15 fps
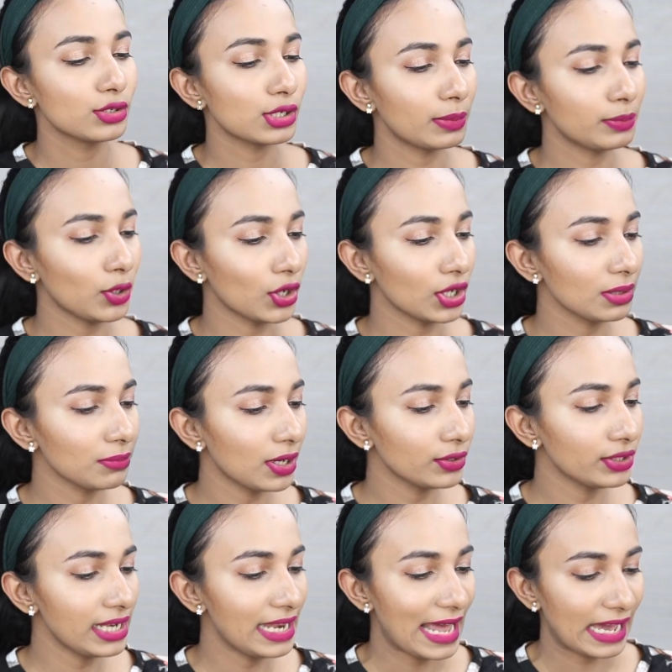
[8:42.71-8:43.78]
So I'm talking about
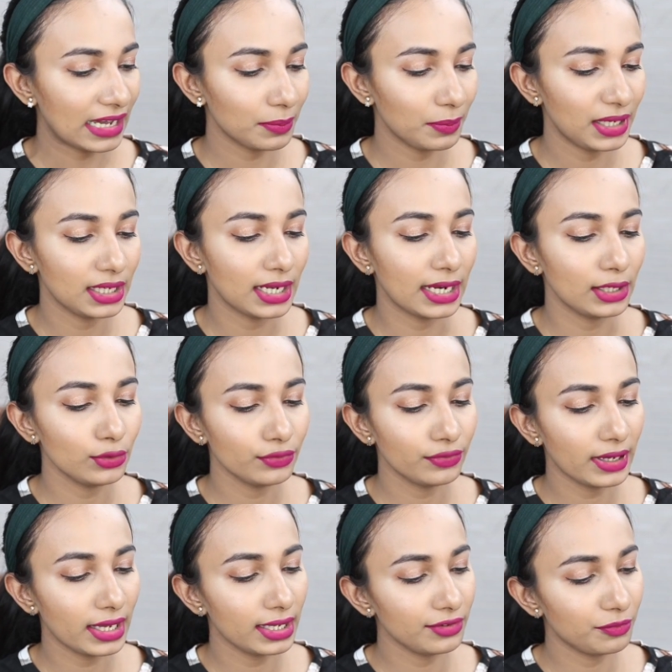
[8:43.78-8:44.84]
the Lakme
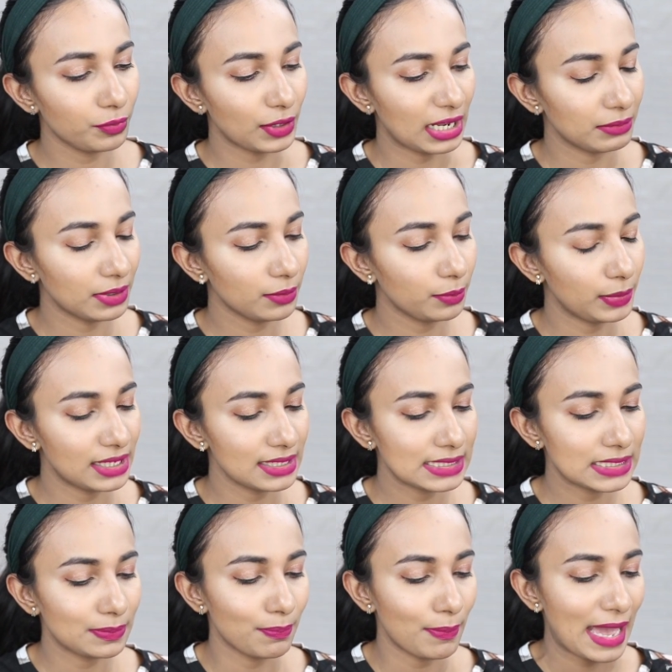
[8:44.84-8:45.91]
925 Primer
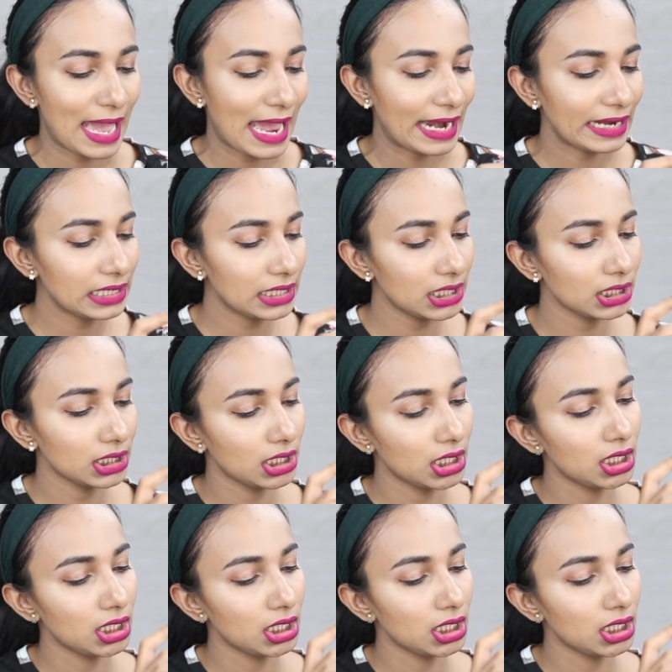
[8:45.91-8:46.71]
Plus Matte